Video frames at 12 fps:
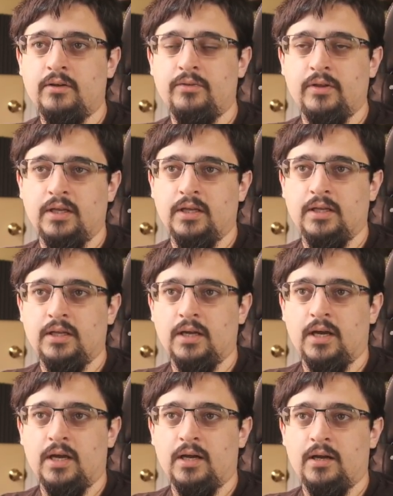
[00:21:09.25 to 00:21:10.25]
the
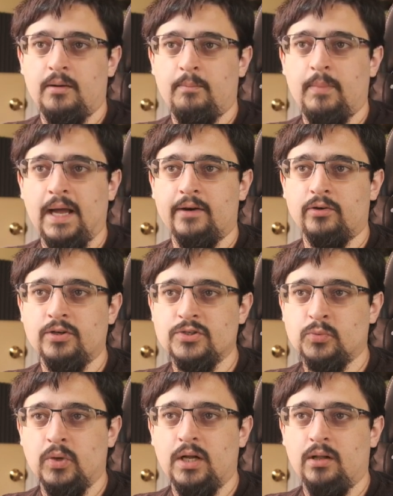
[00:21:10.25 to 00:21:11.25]
uh, banner
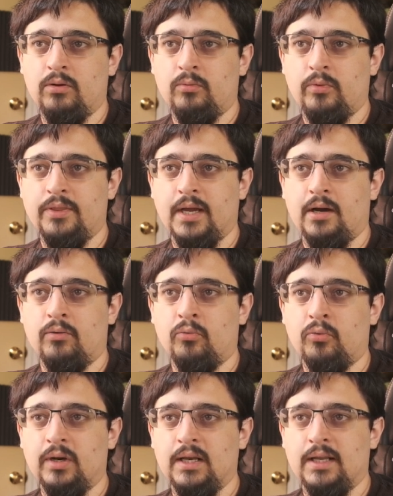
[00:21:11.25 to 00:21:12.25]
as well
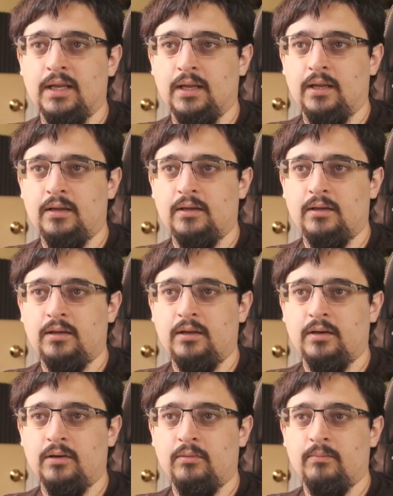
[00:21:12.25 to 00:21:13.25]
without really,
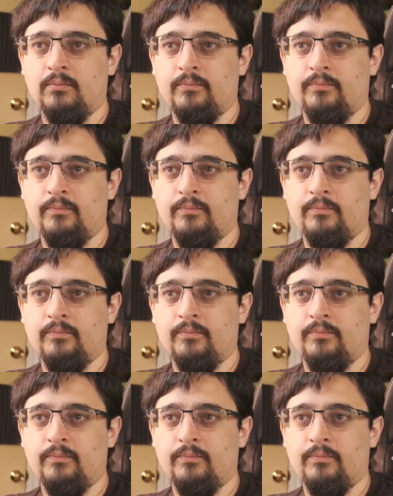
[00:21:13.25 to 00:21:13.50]
you know,